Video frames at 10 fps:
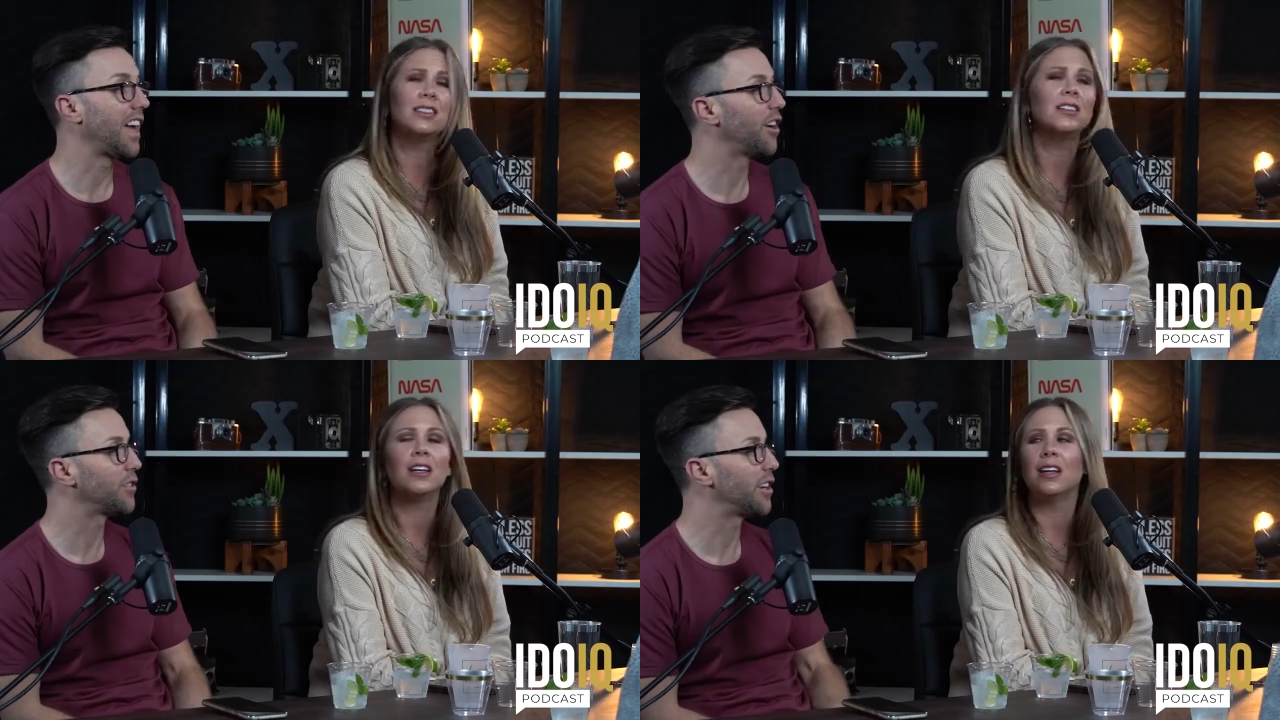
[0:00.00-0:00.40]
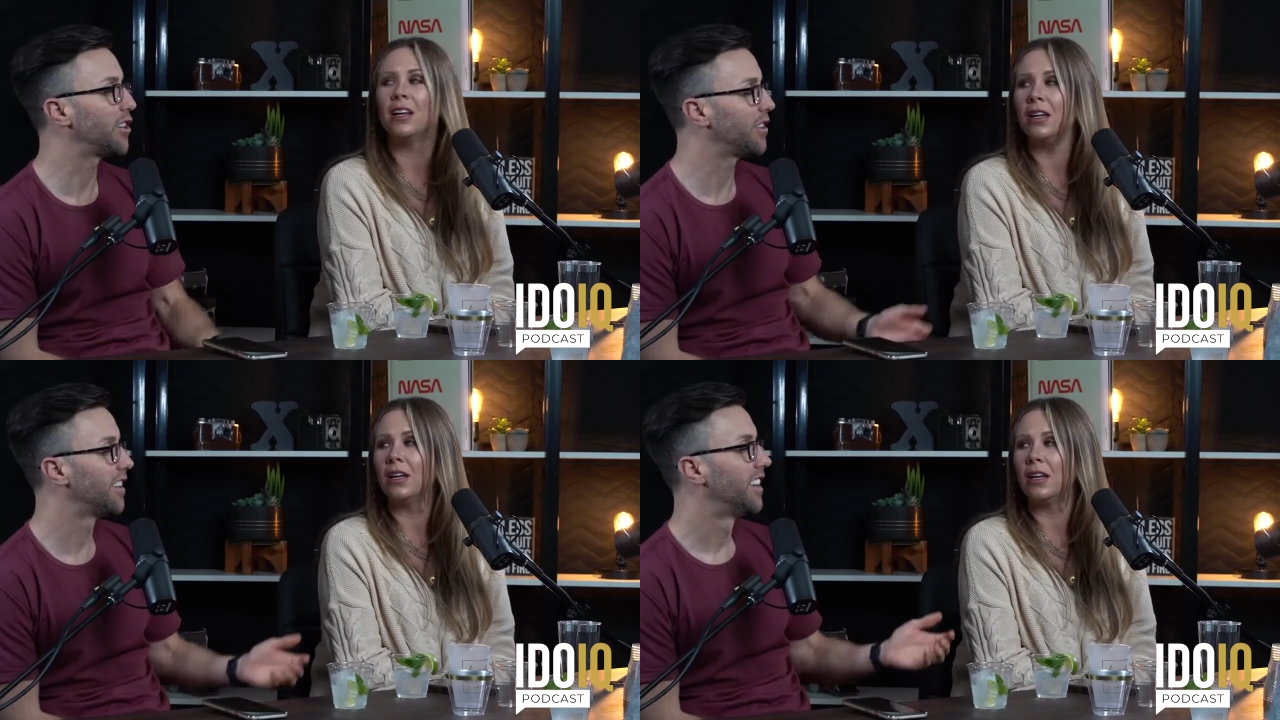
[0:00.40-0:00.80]
Speaker 1: lot healthier.
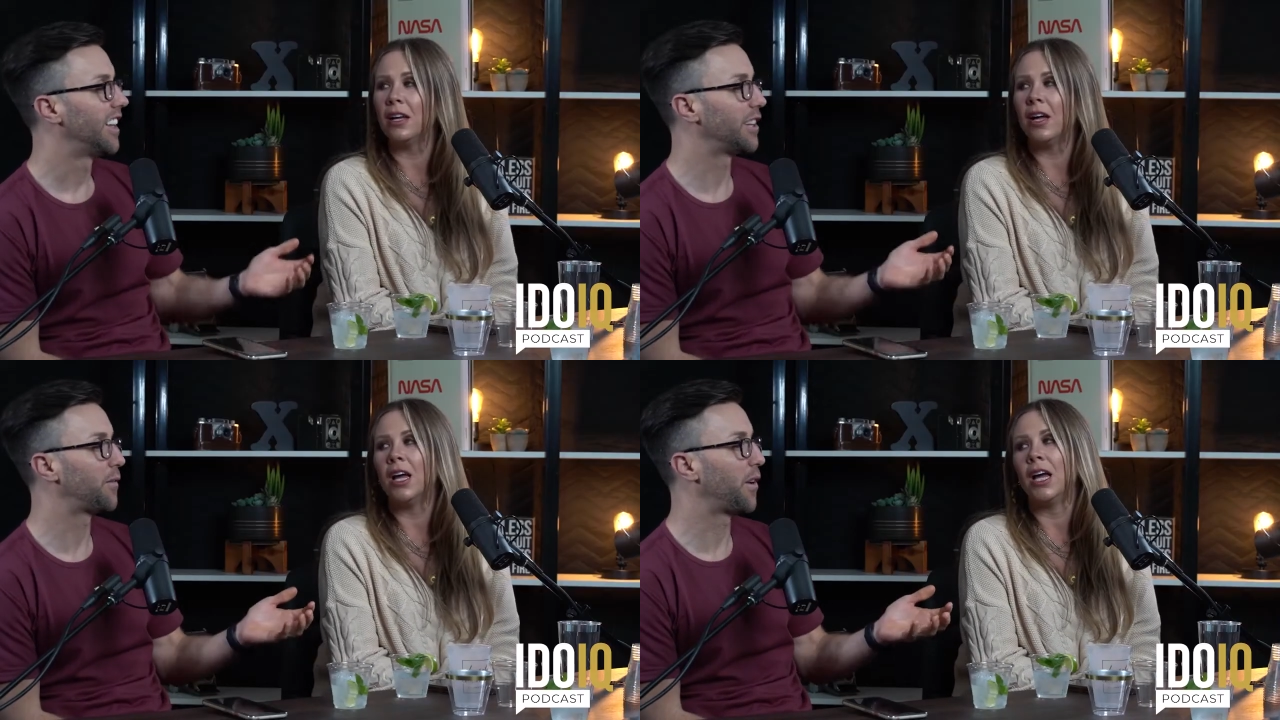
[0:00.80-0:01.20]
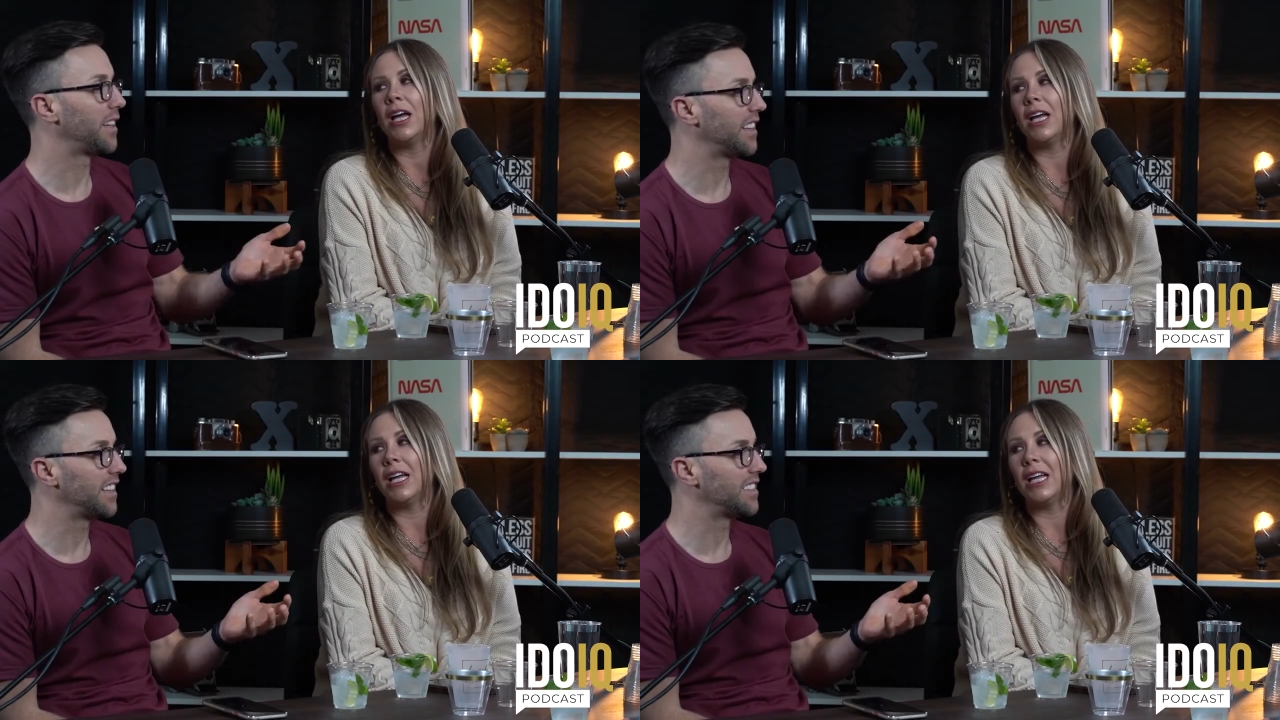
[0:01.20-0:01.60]
You. That's
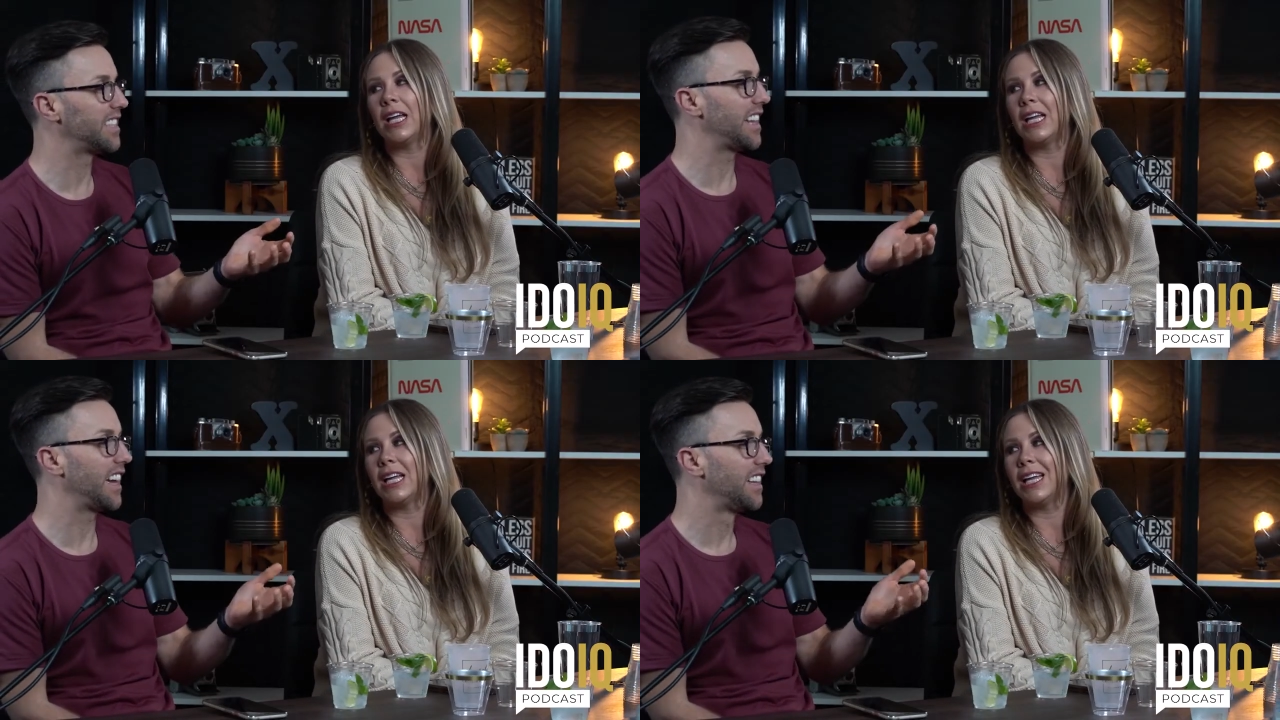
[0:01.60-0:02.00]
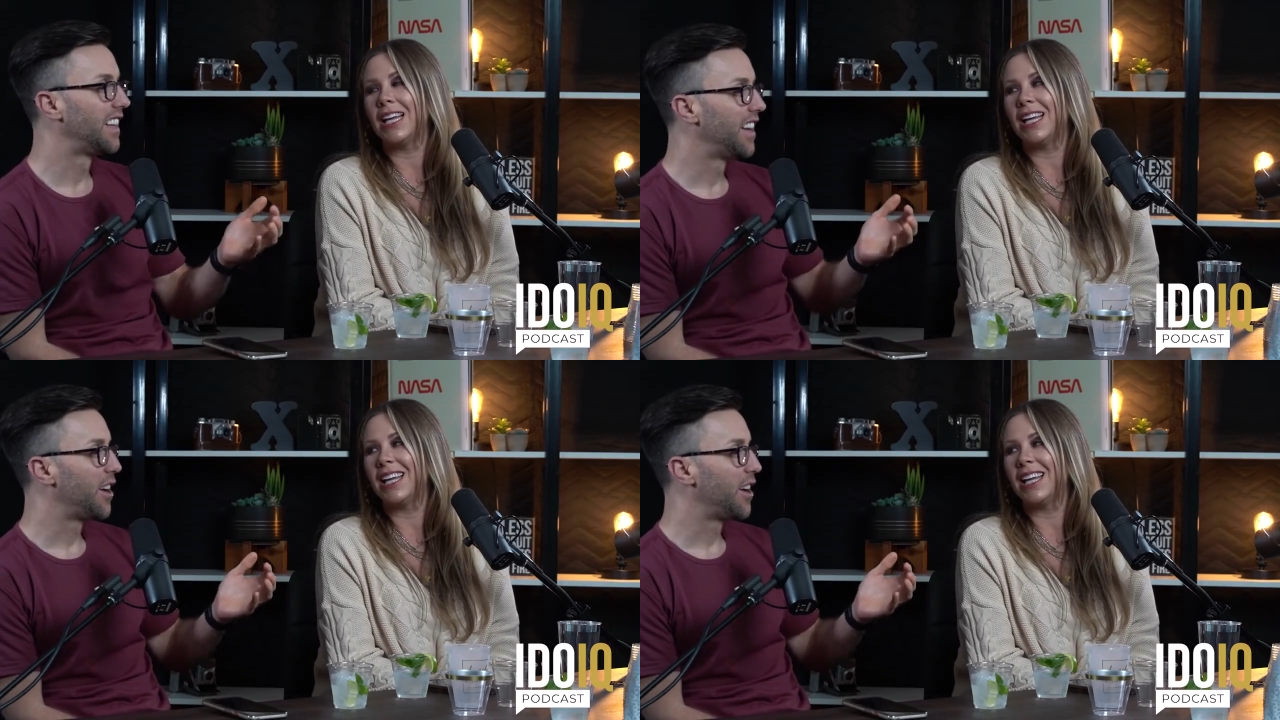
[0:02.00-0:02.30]
funny that you say that.